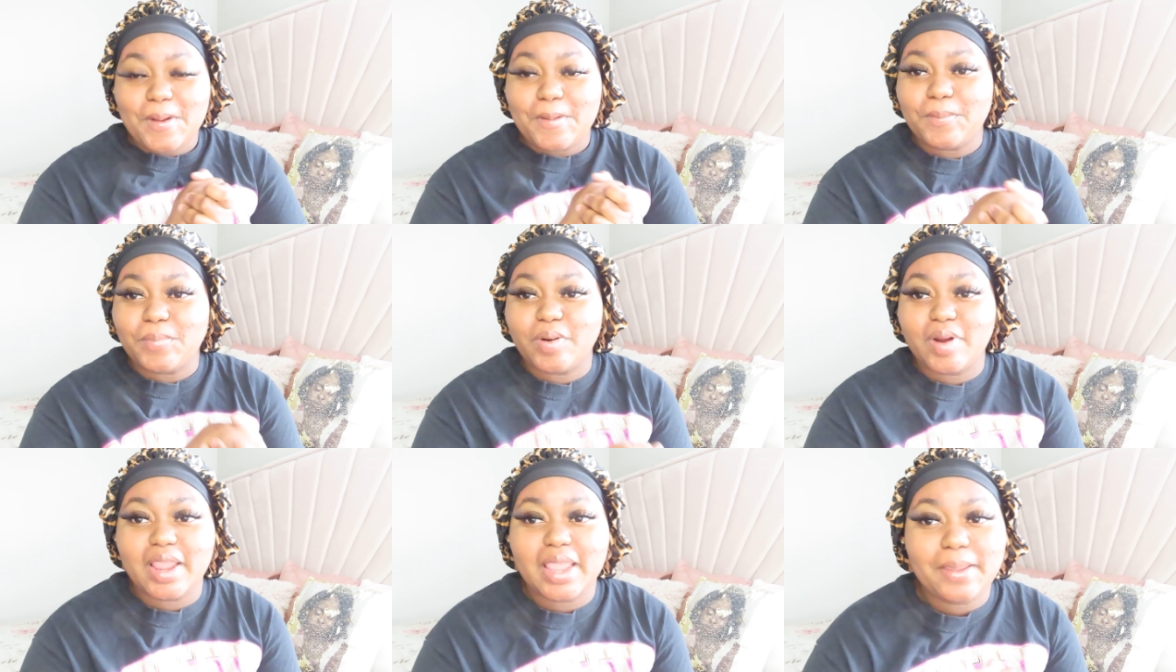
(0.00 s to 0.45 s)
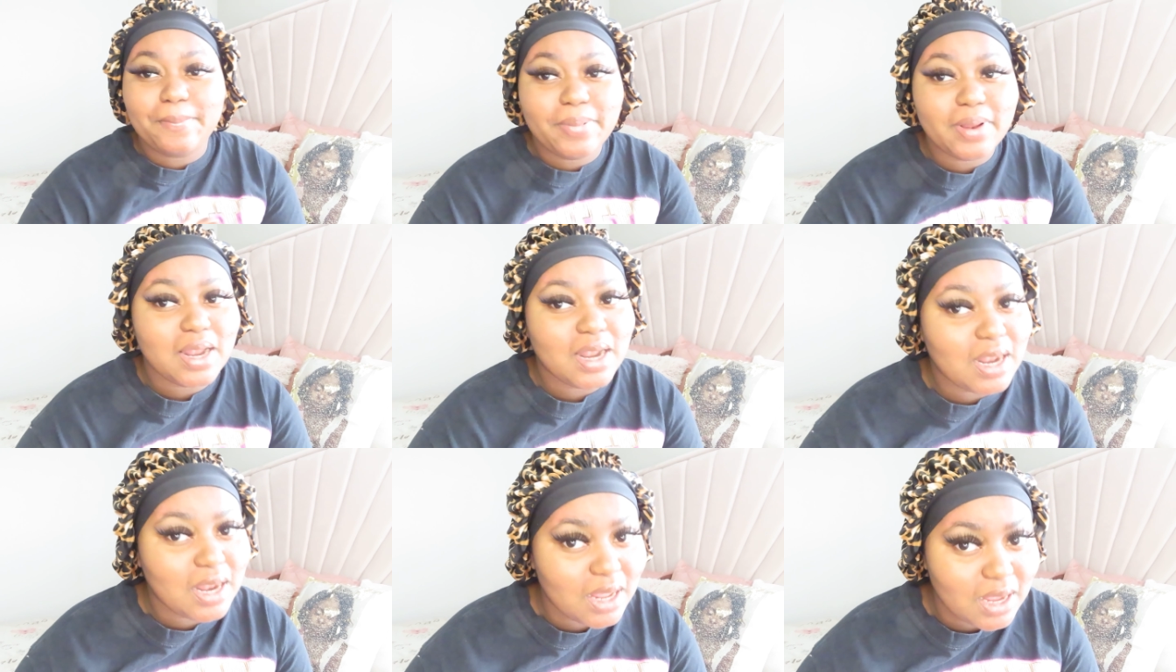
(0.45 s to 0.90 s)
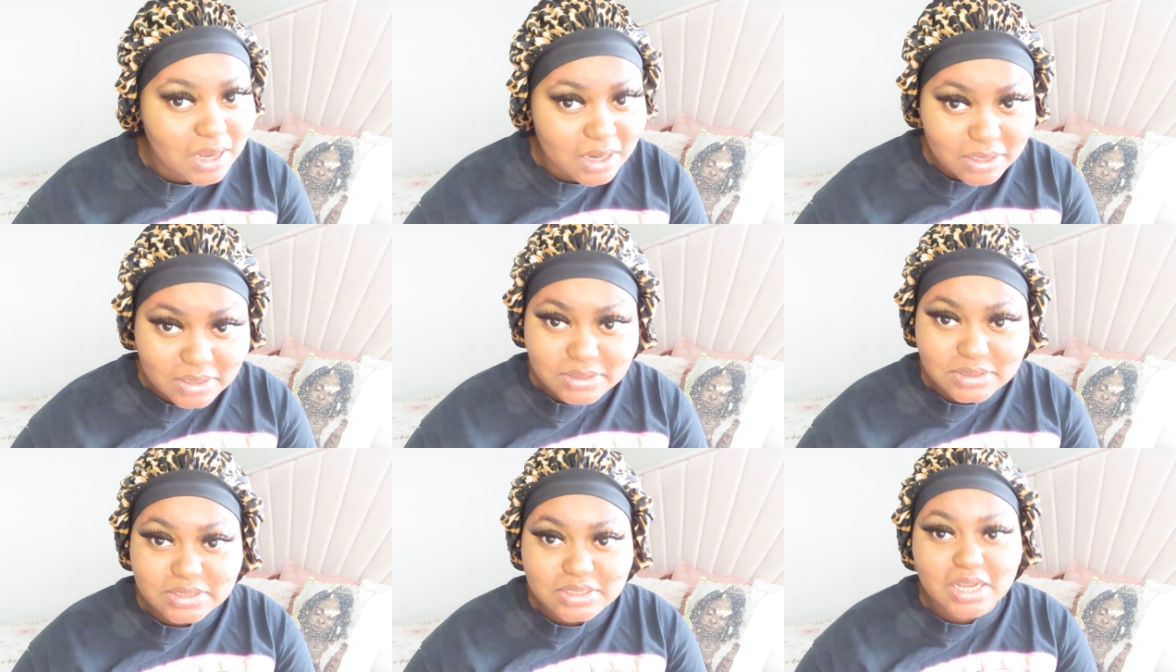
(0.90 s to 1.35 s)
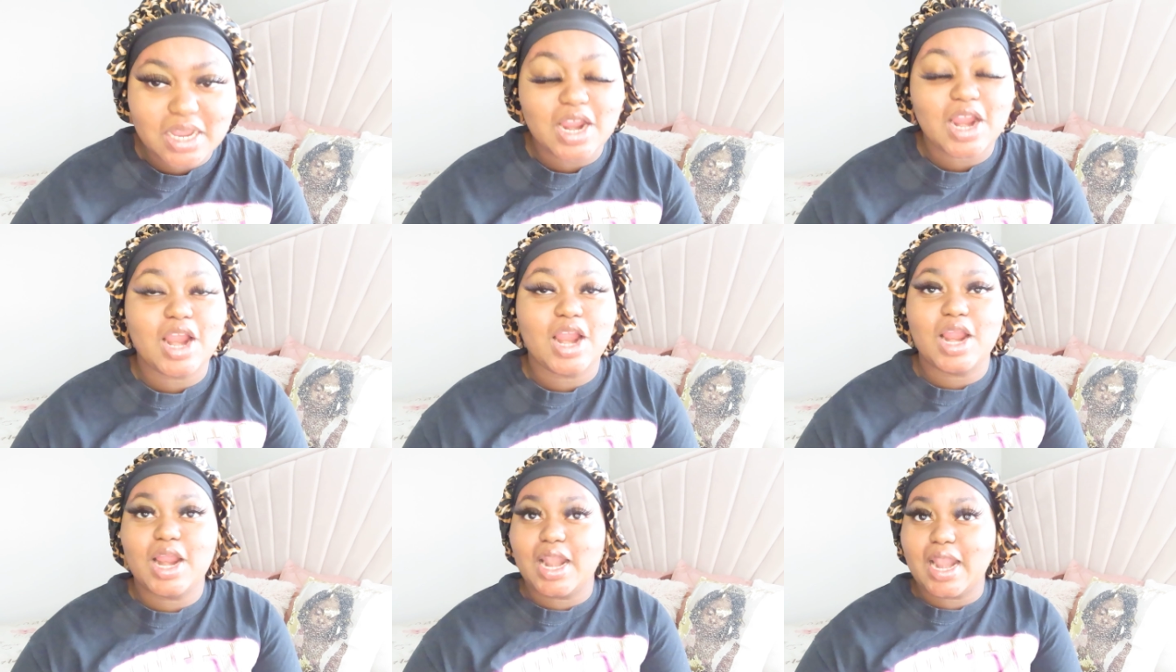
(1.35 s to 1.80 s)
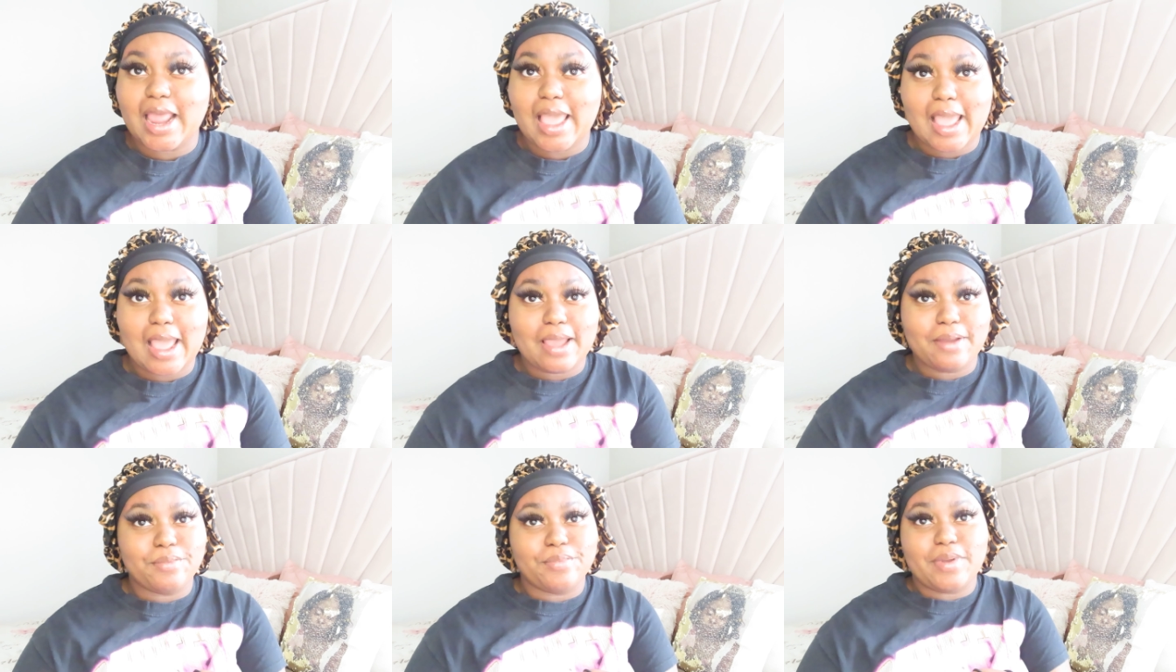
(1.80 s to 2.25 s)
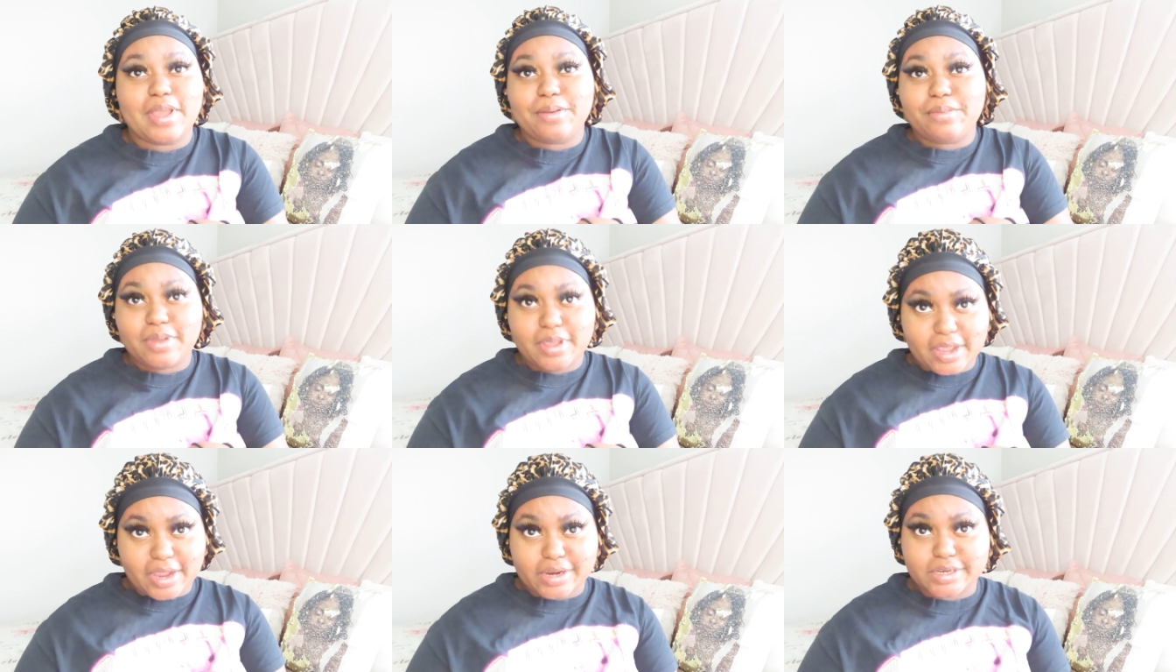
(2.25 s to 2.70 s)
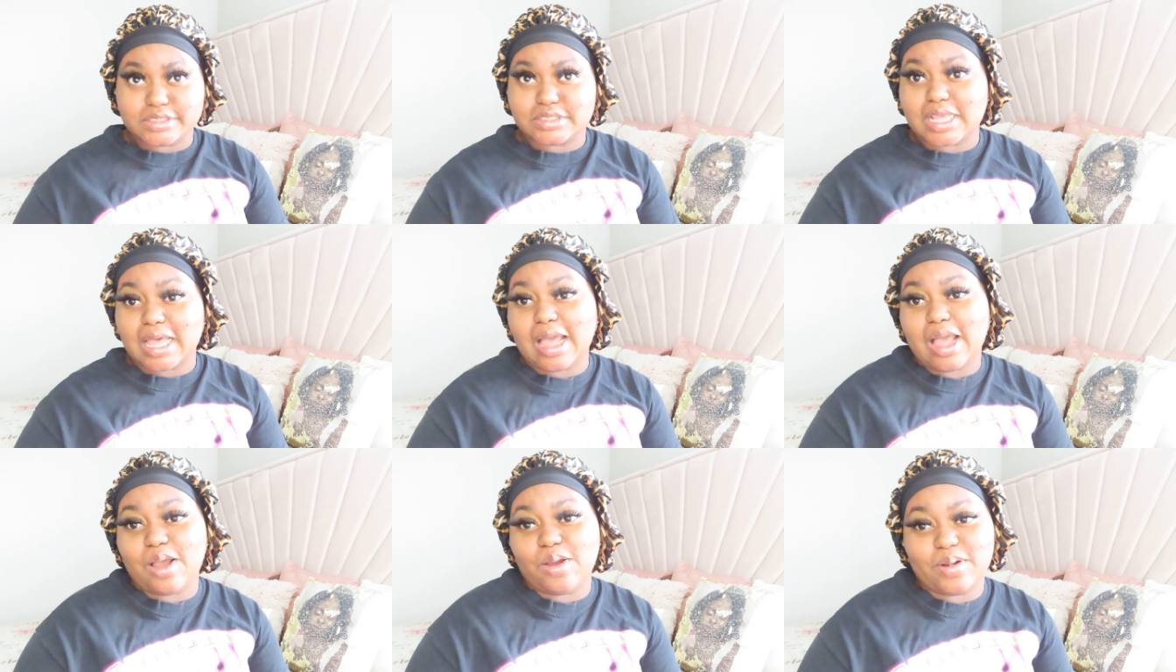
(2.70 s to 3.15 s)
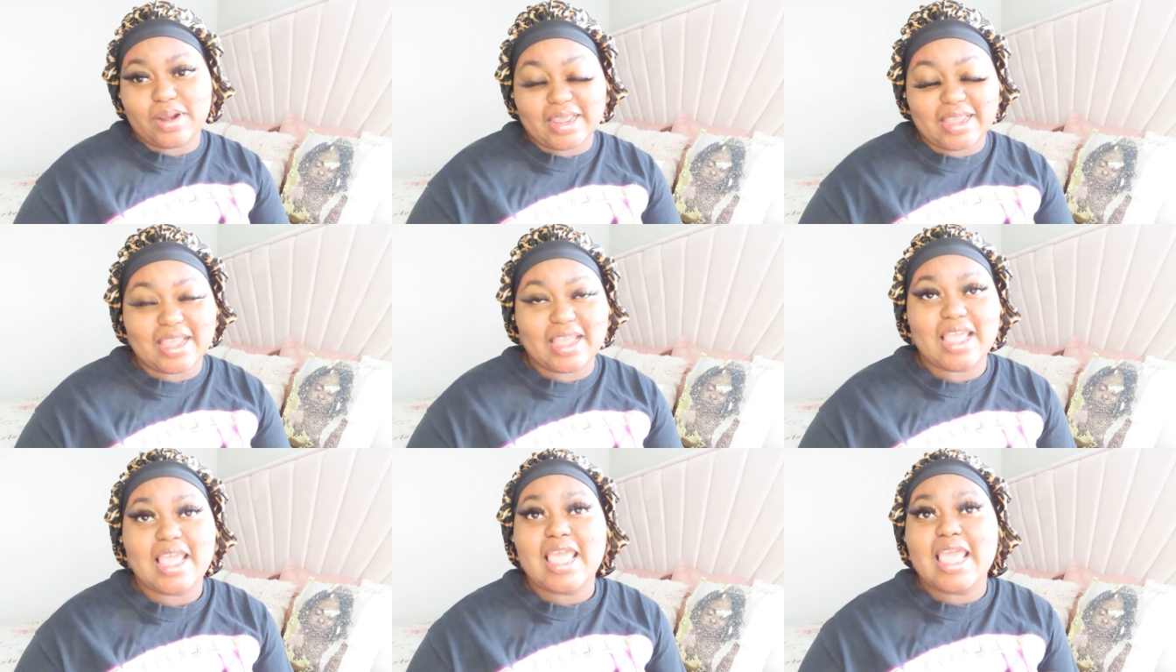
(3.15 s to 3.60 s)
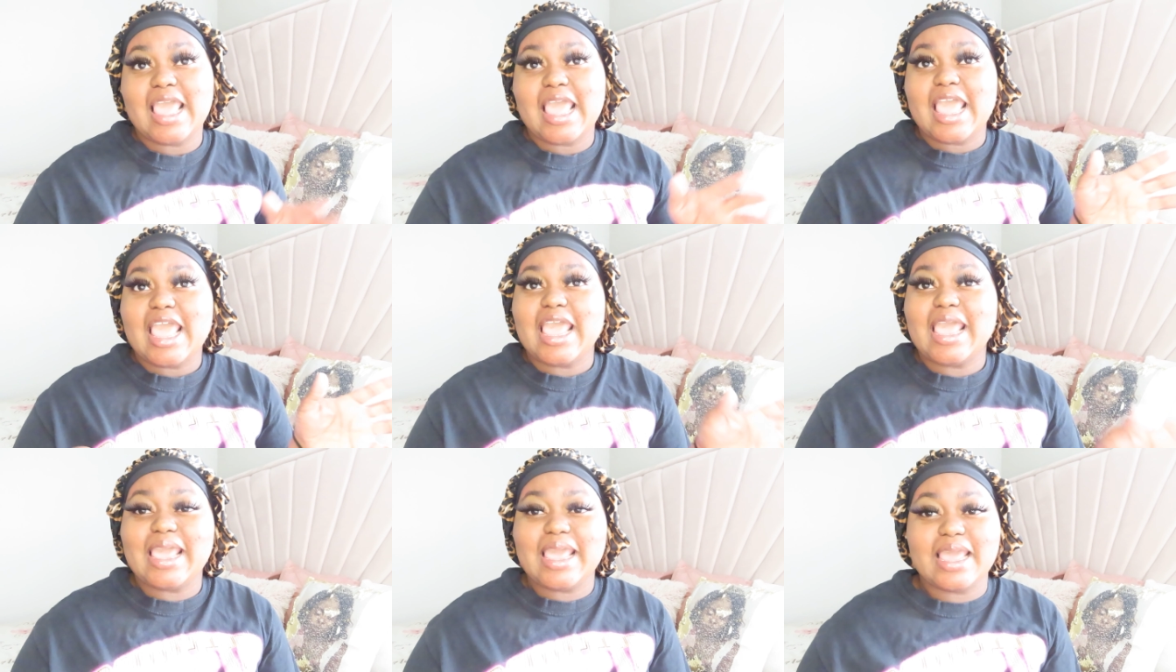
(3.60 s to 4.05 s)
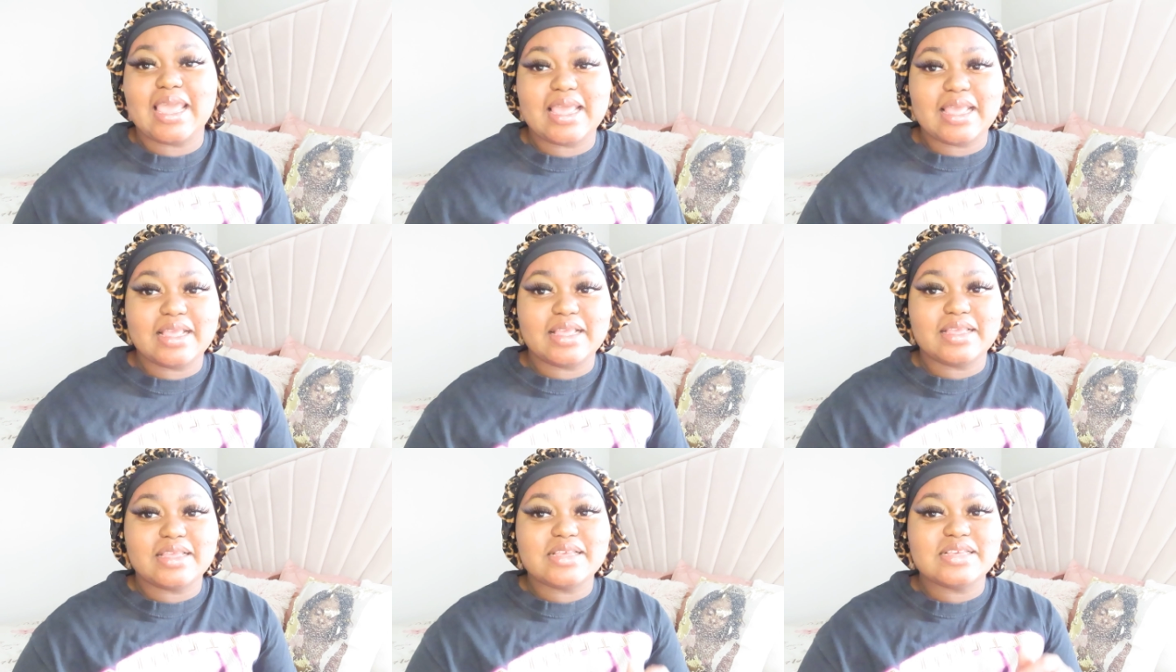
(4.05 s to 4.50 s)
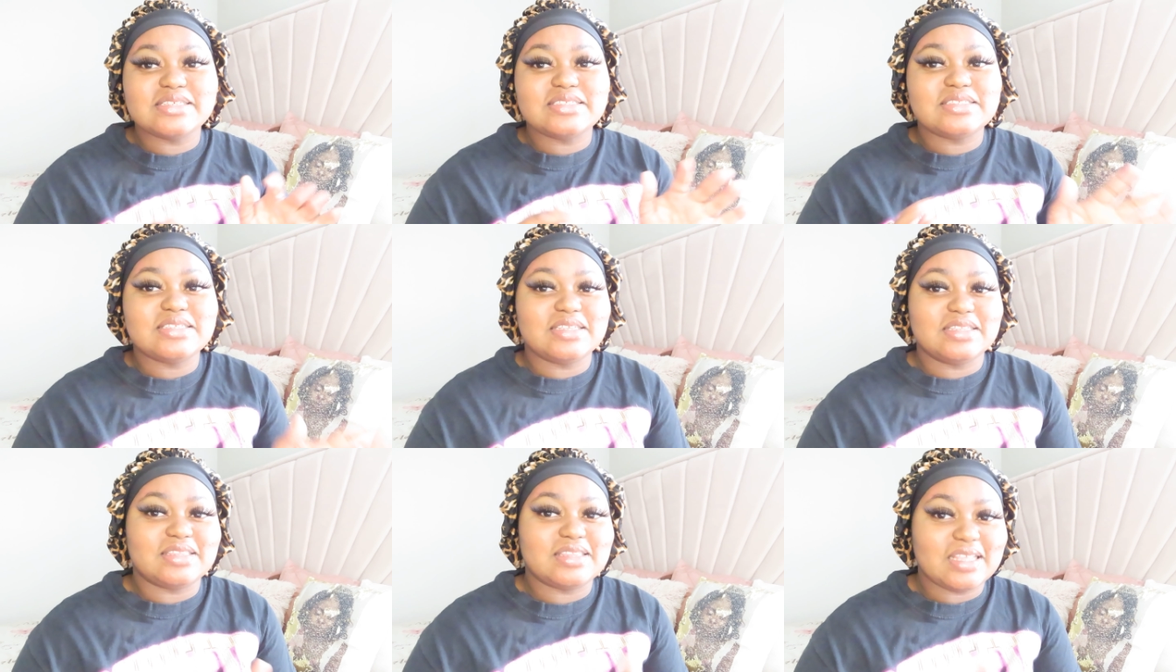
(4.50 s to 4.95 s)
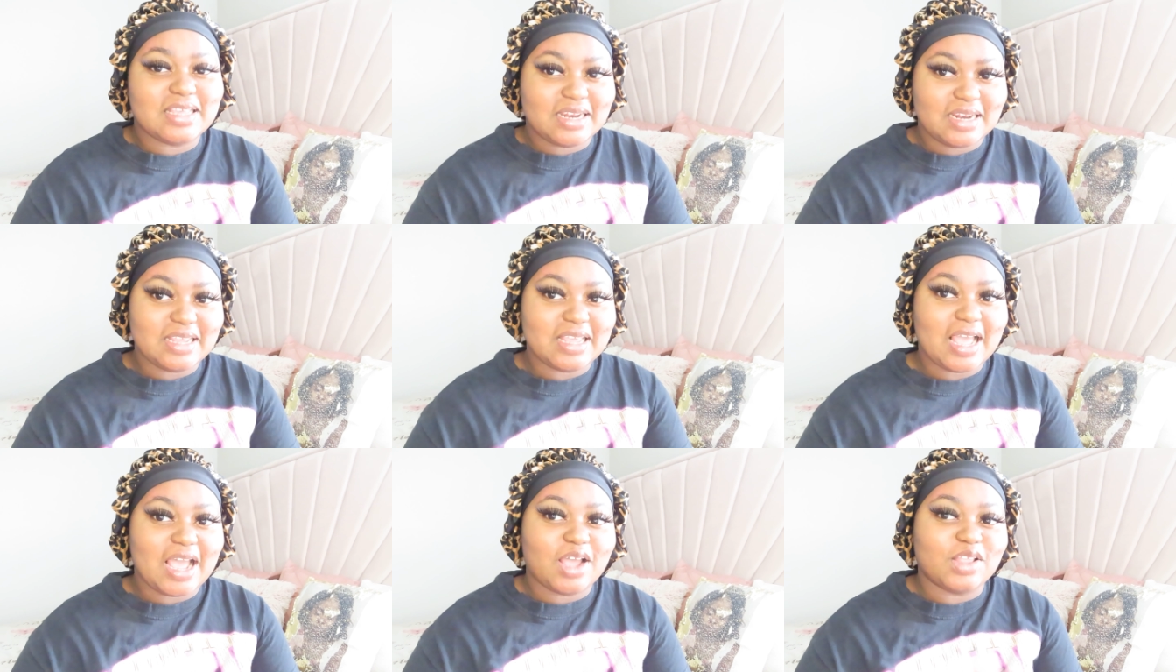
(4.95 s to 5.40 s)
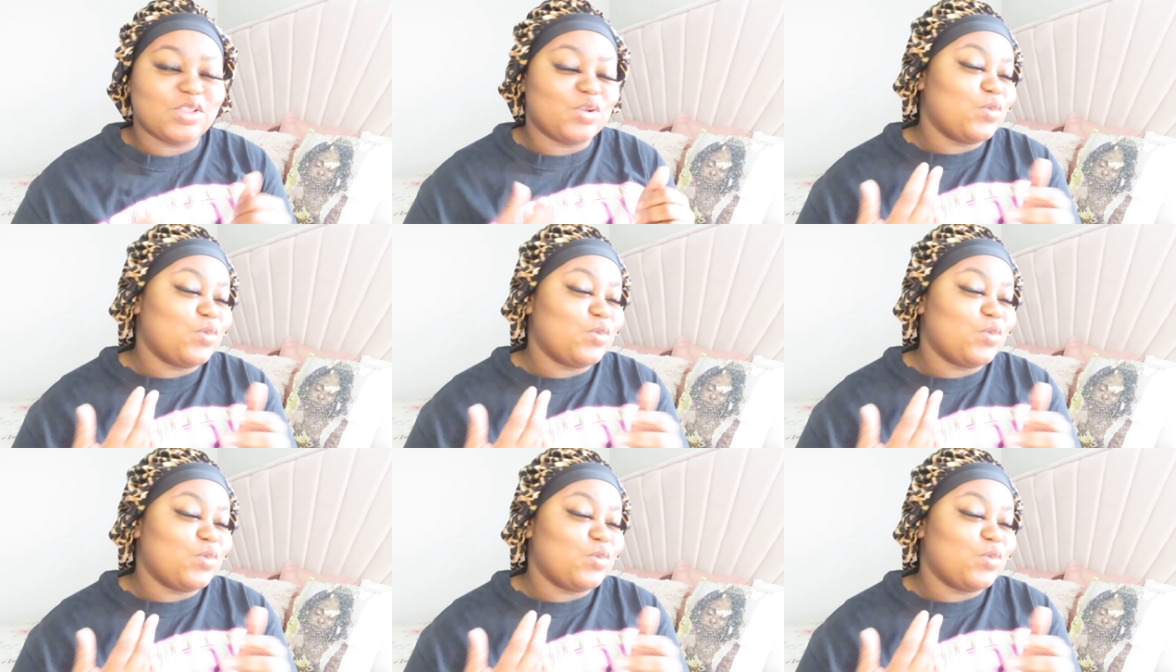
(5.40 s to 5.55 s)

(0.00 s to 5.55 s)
pre-plucked, her line, baby hair is all it, and it's synthetic, y'all.